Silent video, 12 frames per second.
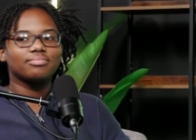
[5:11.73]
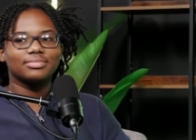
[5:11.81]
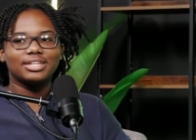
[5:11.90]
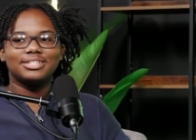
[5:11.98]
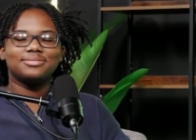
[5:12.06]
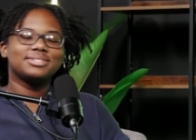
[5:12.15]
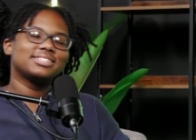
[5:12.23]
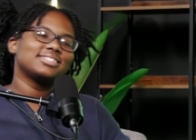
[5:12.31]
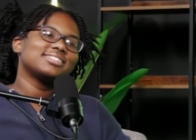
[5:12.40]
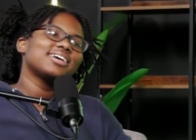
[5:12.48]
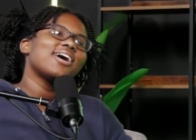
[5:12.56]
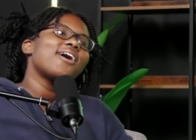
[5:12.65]
That mm-hmm. does make mm-hmm.
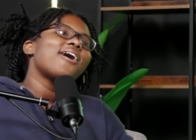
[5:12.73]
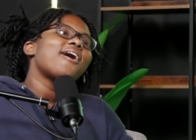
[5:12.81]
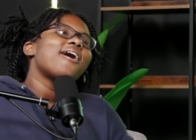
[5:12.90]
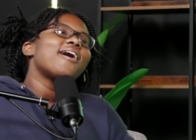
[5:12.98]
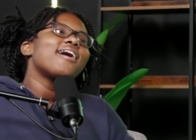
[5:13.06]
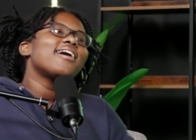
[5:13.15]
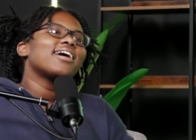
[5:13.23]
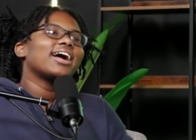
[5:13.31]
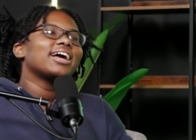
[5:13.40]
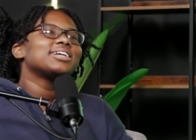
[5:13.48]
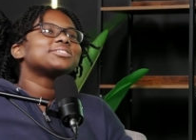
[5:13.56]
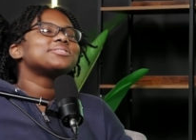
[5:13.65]
sense. All
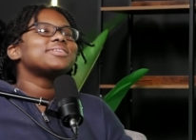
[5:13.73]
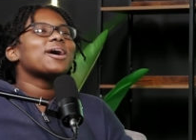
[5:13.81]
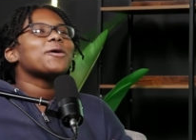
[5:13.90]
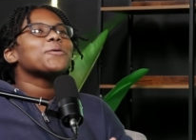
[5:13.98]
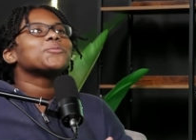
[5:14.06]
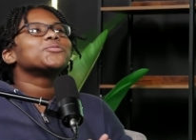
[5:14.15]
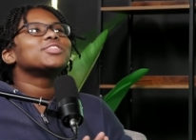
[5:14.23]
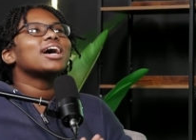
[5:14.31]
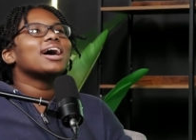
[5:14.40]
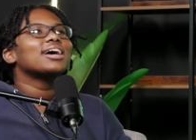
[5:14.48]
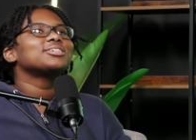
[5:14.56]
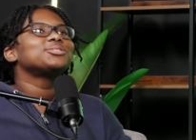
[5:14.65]
right. So now
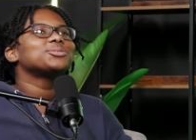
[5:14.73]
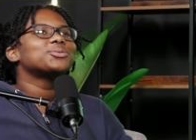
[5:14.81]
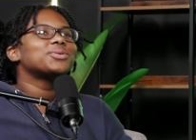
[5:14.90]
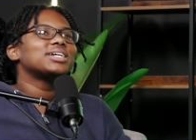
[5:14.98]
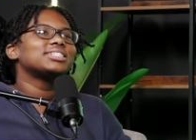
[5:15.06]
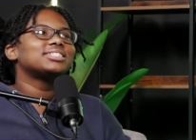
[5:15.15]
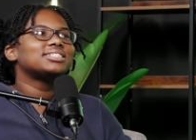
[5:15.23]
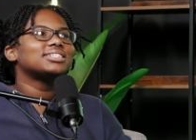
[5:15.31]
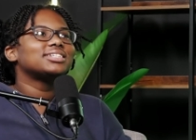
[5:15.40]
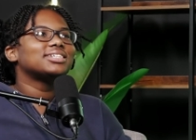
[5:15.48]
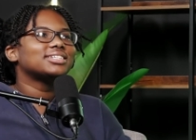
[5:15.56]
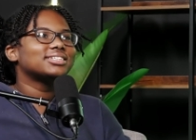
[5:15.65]
the actual
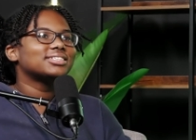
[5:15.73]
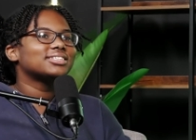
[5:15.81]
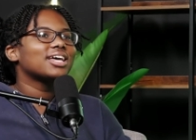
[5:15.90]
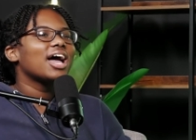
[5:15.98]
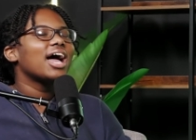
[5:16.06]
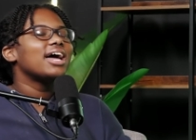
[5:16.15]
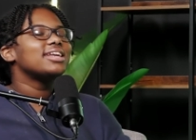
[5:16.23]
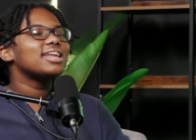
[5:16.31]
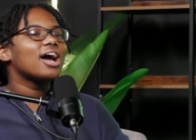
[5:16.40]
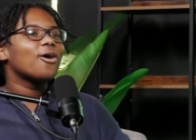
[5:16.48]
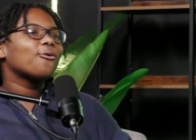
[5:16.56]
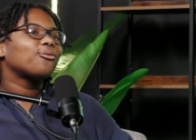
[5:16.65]
question is:
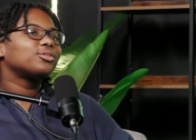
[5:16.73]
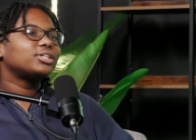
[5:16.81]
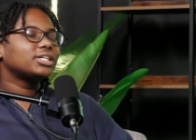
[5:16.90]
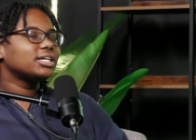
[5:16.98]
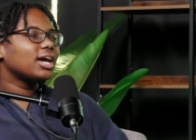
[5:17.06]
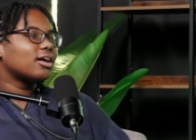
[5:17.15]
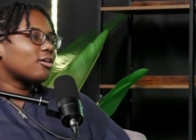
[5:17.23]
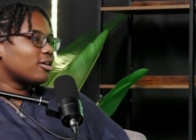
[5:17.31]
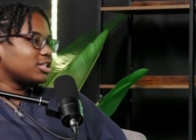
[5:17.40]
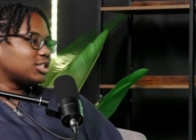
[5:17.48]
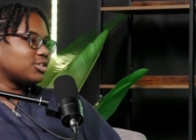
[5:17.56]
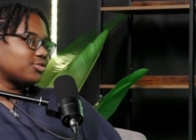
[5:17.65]
Now looking at
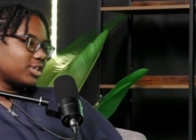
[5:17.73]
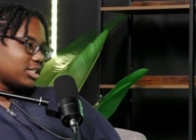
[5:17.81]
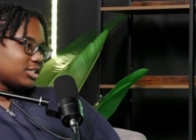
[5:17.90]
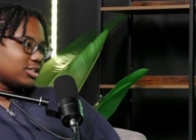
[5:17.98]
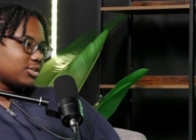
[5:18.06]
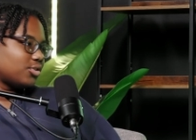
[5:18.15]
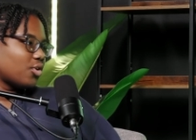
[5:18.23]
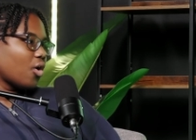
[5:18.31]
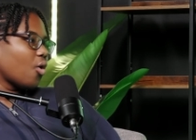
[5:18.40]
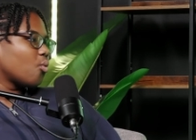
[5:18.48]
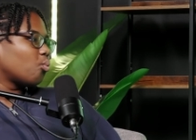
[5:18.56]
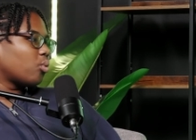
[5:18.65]
our generation
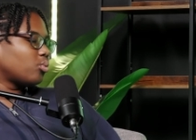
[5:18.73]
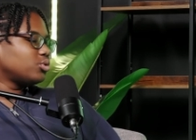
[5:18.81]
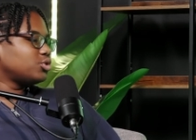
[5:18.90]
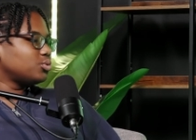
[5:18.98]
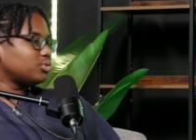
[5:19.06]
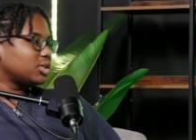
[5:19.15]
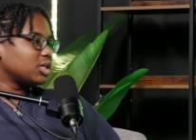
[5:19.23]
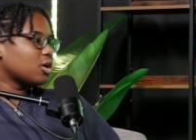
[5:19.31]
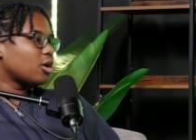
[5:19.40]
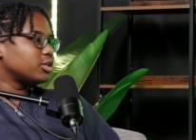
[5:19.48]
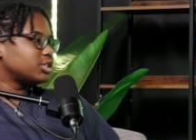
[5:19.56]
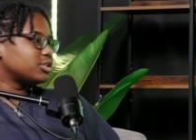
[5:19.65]
what would you think
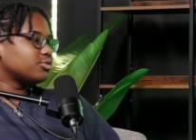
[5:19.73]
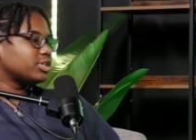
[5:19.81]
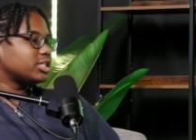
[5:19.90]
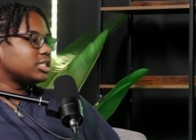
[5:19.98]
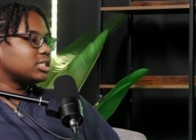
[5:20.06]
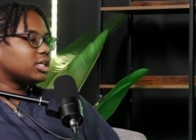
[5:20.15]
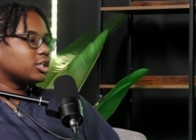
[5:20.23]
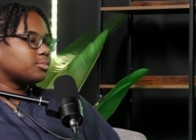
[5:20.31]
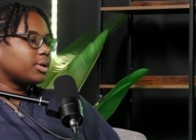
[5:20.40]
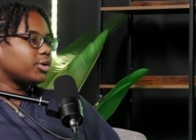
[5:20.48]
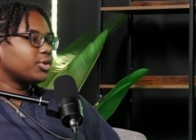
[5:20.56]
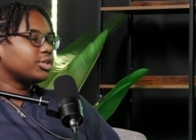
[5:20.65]
our generation does
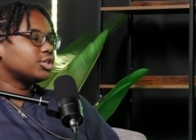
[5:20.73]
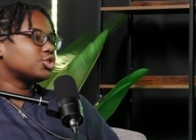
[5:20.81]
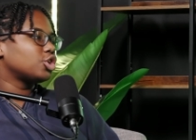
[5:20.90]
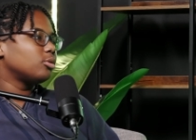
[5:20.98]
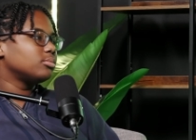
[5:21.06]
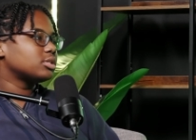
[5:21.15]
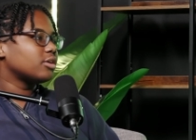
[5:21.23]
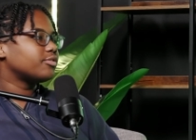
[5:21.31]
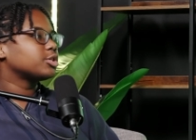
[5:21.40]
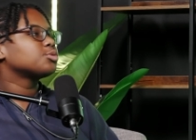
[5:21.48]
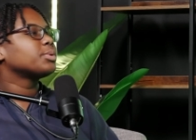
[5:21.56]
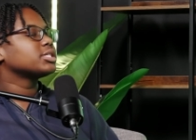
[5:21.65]
better in the terms of
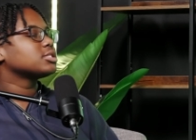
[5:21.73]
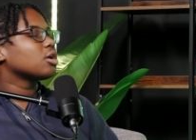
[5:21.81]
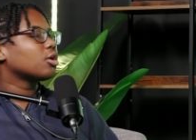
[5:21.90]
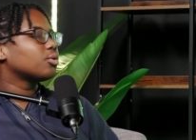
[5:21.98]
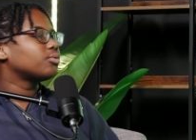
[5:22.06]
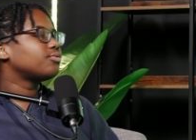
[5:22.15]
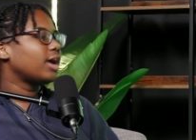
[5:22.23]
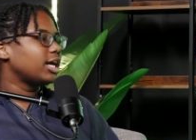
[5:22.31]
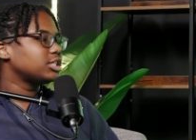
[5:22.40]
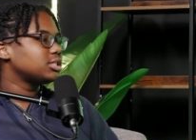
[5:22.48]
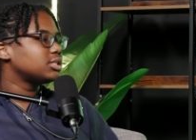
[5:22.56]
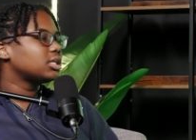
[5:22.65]
expressing our own
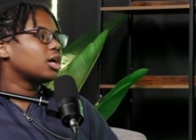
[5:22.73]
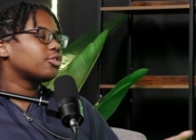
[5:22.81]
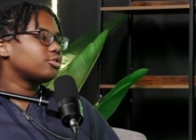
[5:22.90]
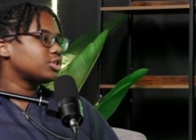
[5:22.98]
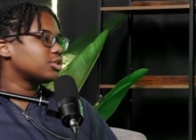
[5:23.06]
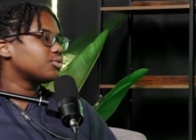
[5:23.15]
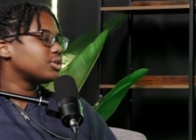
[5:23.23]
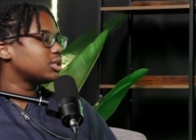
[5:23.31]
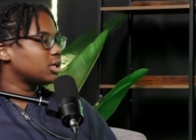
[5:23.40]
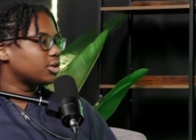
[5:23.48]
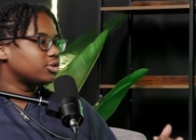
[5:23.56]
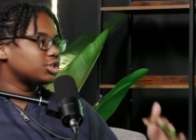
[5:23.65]
fashion than other gener-
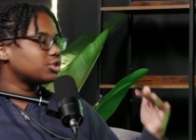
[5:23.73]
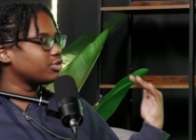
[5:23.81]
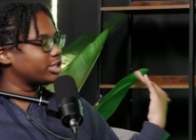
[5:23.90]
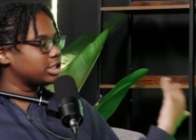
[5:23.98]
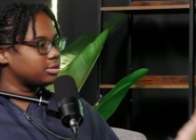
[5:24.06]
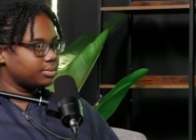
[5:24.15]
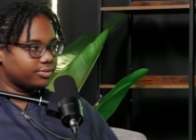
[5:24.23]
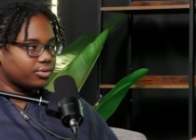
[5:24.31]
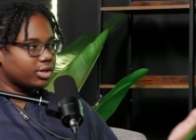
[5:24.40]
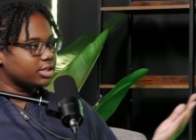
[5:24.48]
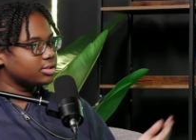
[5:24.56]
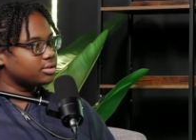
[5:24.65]
than other generations
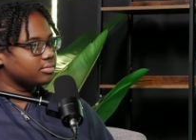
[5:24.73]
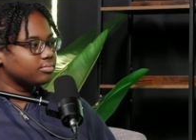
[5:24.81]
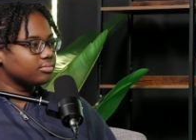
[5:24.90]
before us?